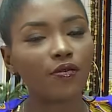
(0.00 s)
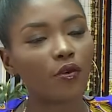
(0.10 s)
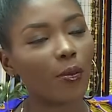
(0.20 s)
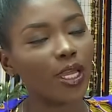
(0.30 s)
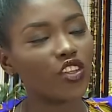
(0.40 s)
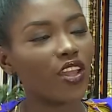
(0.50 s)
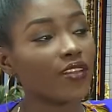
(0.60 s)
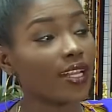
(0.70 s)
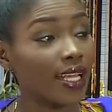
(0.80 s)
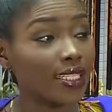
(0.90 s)
for my
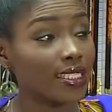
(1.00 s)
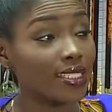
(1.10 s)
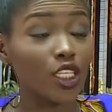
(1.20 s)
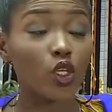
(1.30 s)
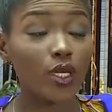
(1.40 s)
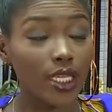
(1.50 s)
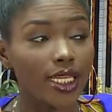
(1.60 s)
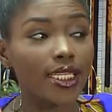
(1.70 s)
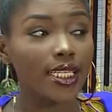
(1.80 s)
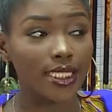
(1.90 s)
driving classes and you're
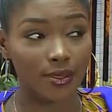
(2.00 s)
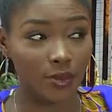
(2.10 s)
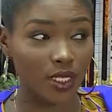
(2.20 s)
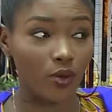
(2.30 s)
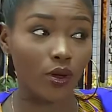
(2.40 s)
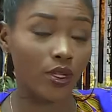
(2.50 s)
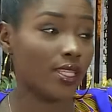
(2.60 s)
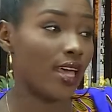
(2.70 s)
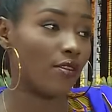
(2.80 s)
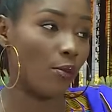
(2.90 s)
yelling at me, we're going
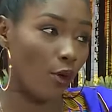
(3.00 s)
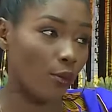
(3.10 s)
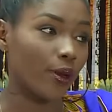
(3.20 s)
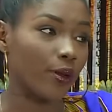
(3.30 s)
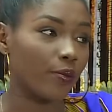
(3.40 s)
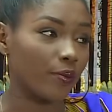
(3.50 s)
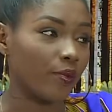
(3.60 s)
to have a problem.